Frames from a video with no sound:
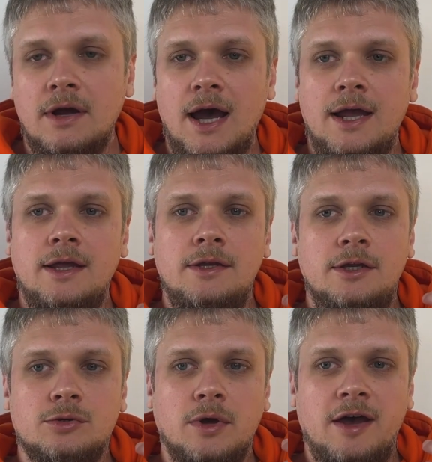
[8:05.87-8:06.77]
I
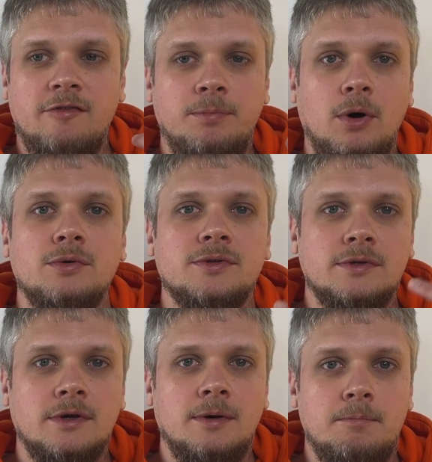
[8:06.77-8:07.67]
need to have both
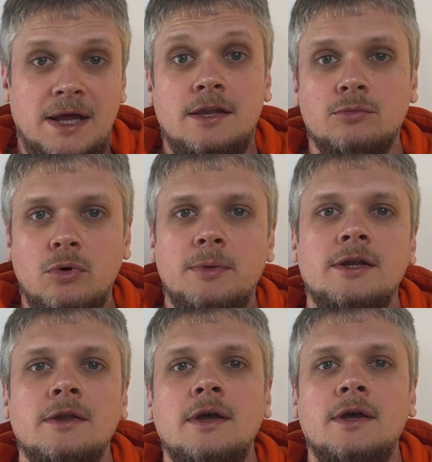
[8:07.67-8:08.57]
man and
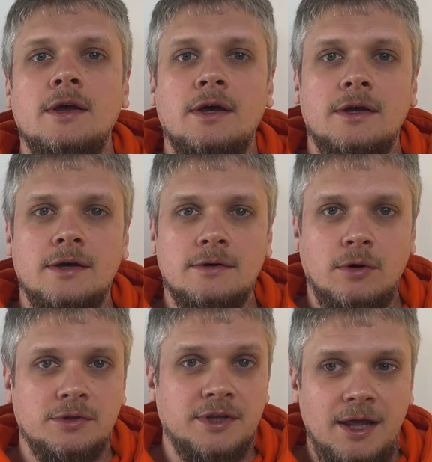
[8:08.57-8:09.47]
woman
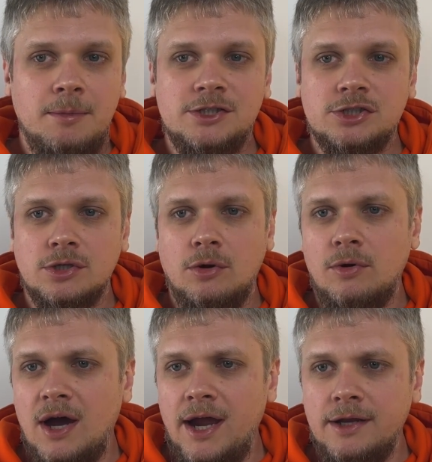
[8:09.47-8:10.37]
on the image.
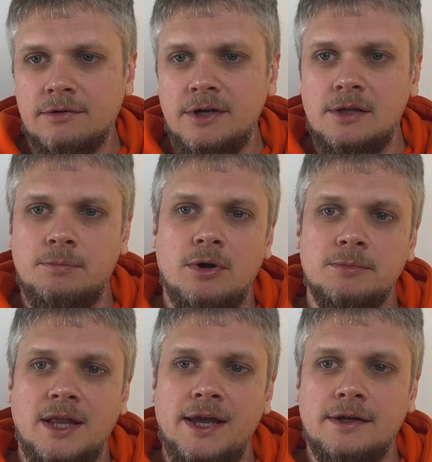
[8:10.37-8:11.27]
So I created a
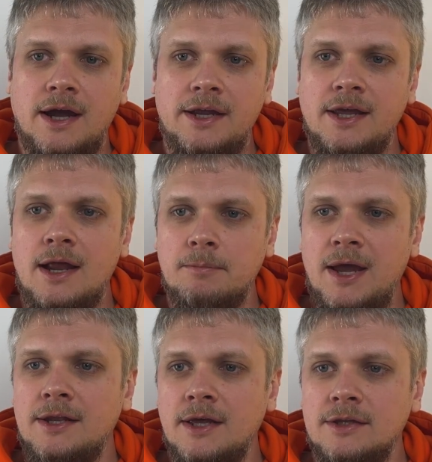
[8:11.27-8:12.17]
prompt like a young
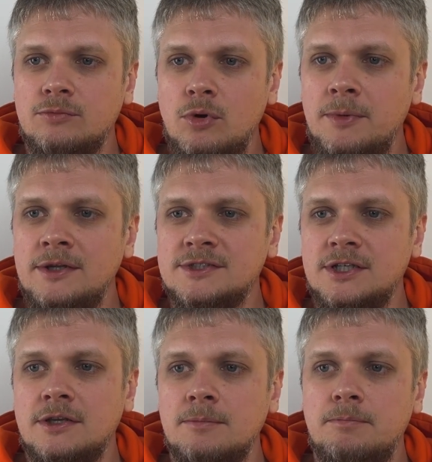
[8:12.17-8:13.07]
man and woman
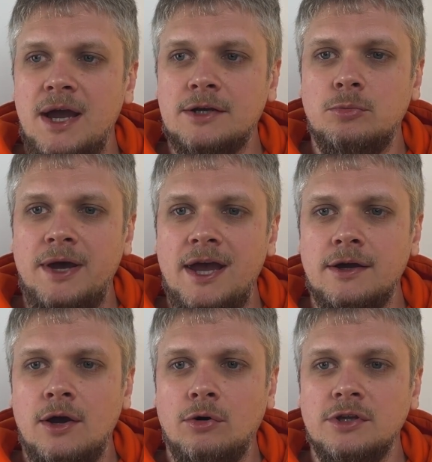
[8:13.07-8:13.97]
sitting back to back
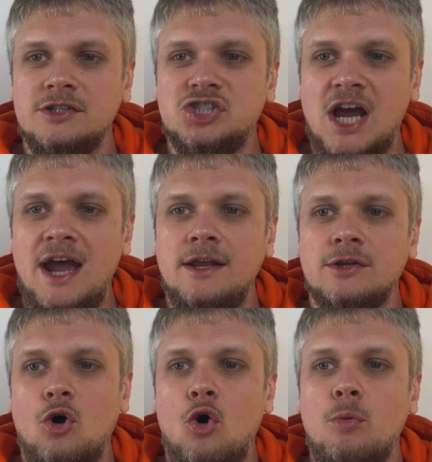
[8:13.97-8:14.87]
on a
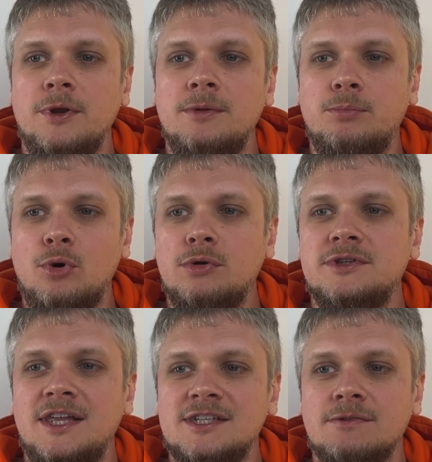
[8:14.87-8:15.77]
giant open book
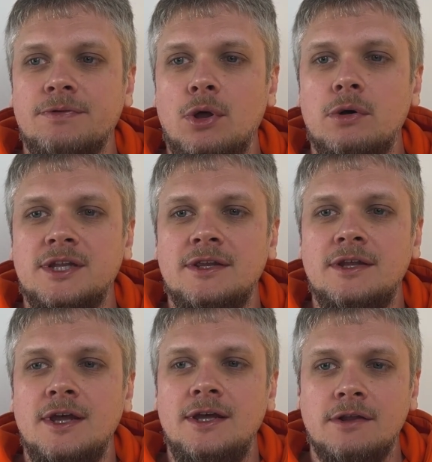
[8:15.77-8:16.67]
that is
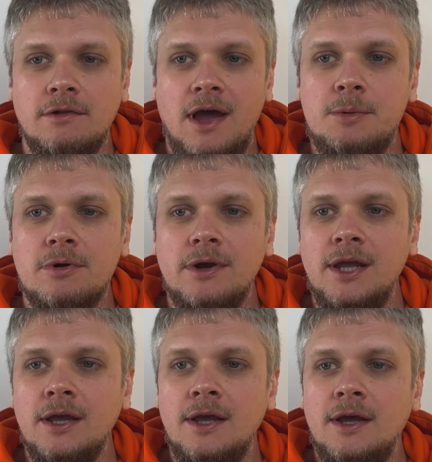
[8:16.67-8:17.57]
floating in a
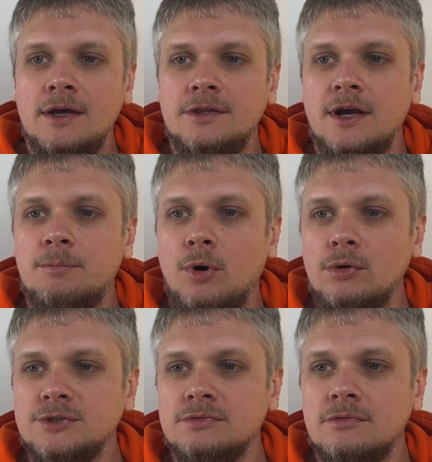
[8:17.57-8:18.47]
library. They're
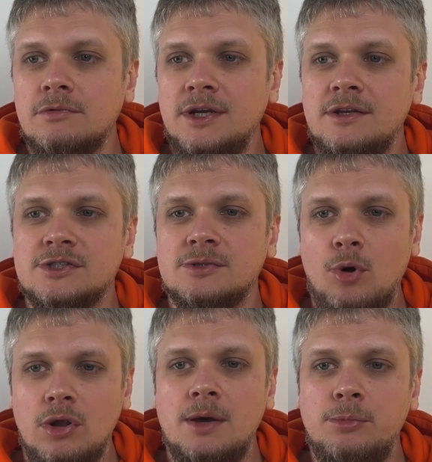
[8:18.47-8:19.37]
both reading
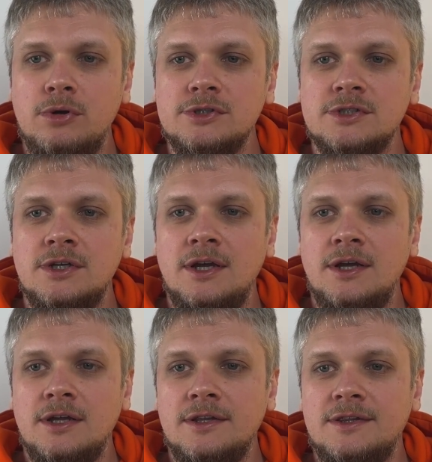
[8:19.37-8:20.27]
smaller books.
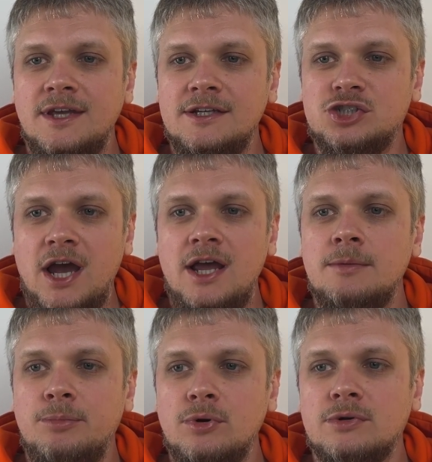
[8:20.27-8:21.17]
The
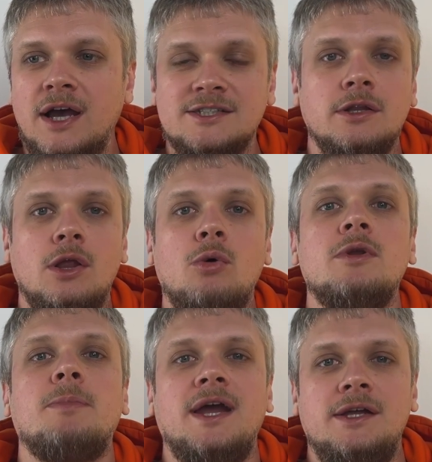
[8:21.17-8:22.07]
giant book has
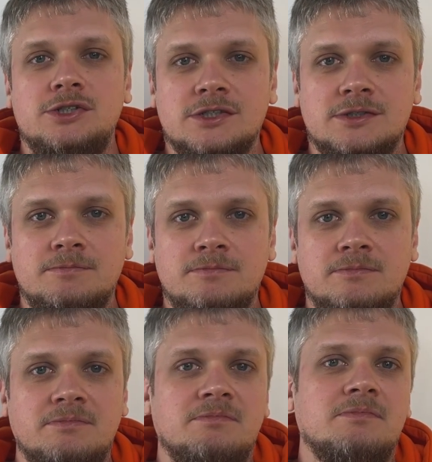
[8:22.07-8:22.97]
glowing pages.
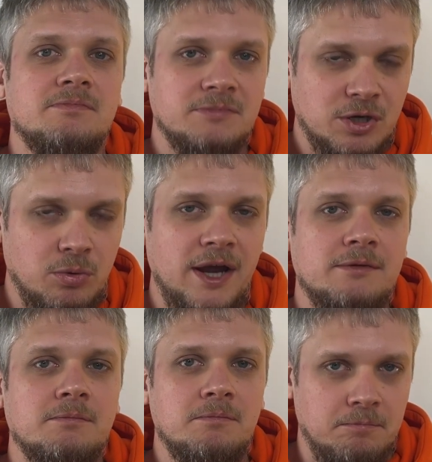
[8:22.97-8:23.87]

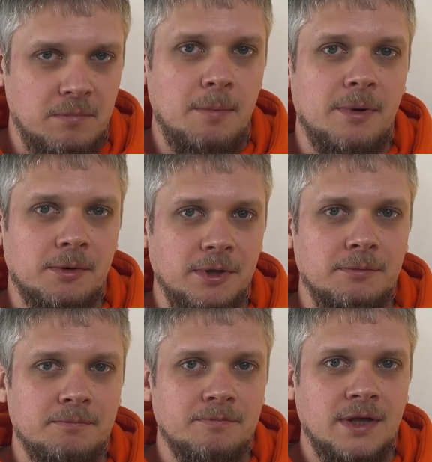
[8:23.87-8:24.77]
Quite
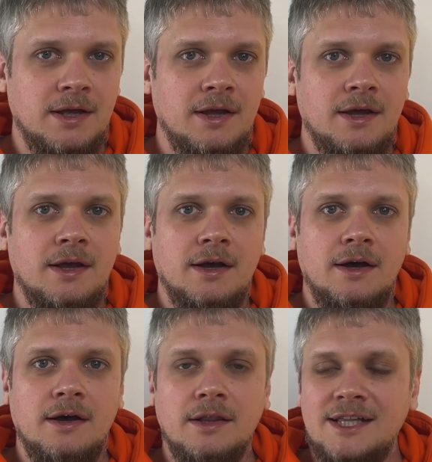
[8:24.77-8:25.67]
memorable.
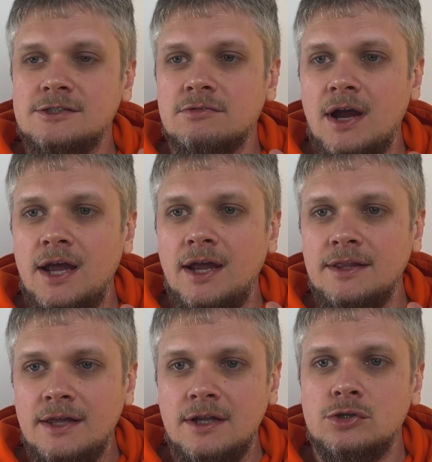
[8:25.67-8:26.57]
Let's try
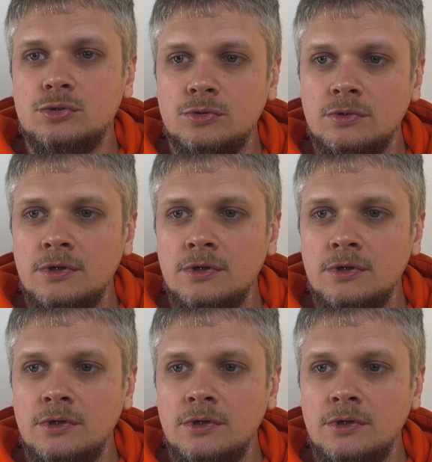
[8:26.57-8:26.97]
another tool.